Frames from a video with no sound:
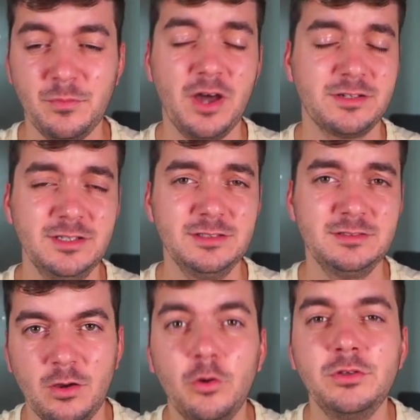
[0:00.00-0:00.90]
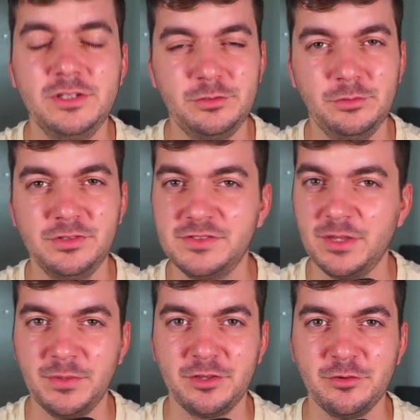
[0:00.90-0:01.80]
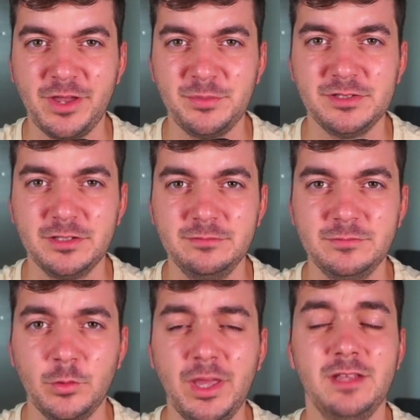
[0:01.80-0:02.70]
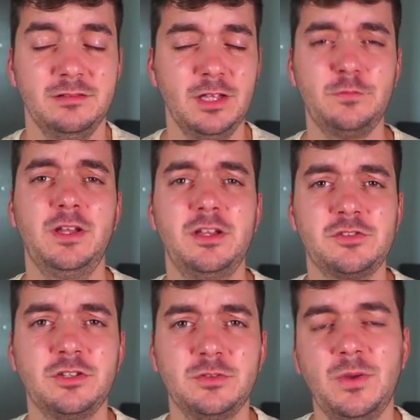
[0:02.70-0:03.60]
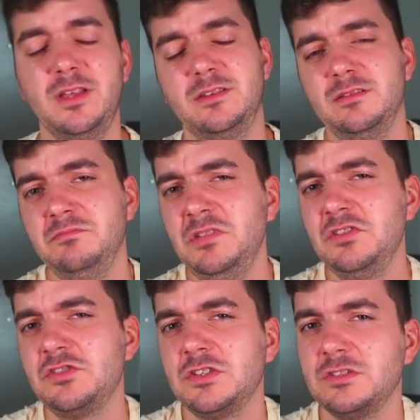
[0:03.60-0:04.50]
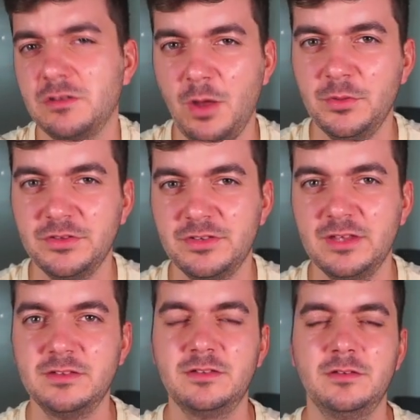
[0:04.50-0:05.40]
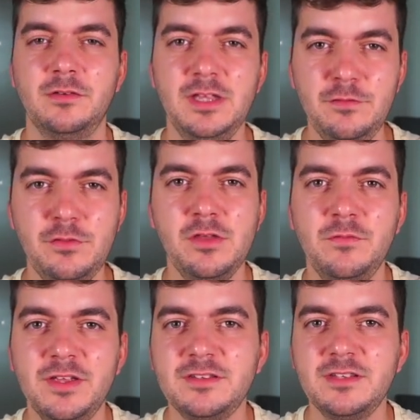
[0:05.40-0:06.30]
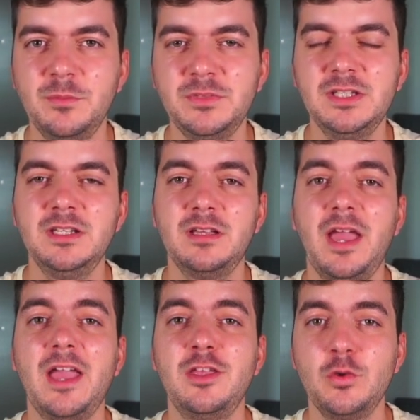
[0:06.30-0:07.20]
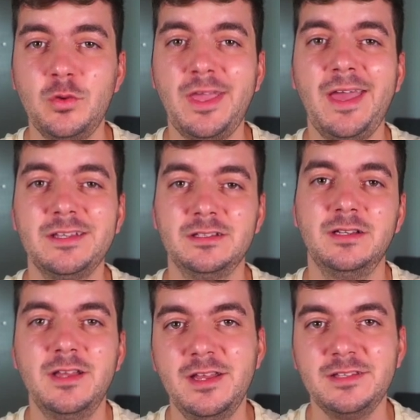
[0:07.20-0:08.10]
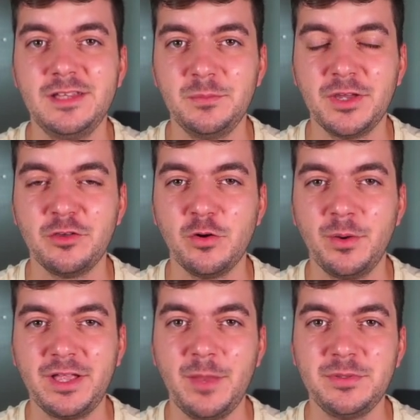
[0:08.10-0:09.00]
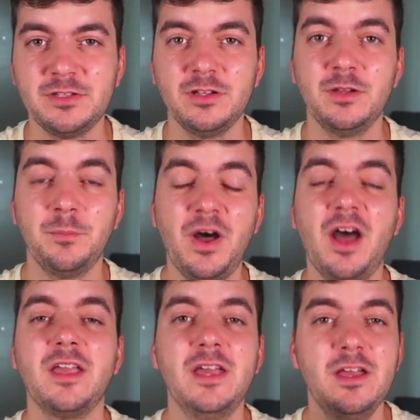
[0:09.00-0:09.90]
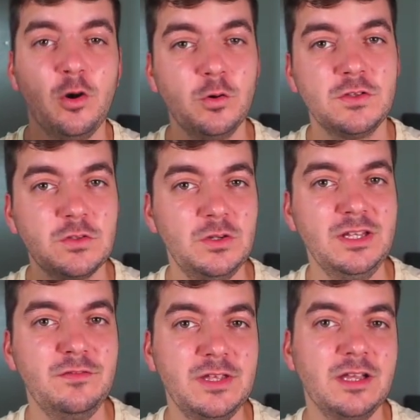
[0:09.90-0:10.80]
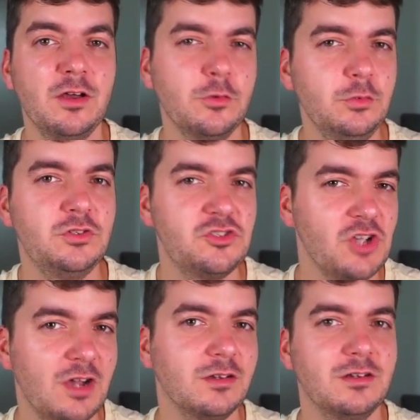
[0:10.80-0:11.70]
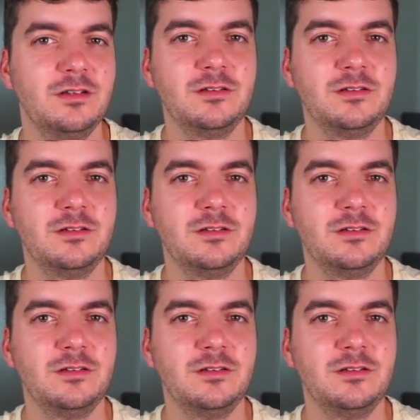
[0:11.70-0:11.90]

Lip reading: market, all you need to do is take back your capital. Okay, not financial advice, it's just a common sense. If you invest something and you can take back your capital by also leaving a good chunk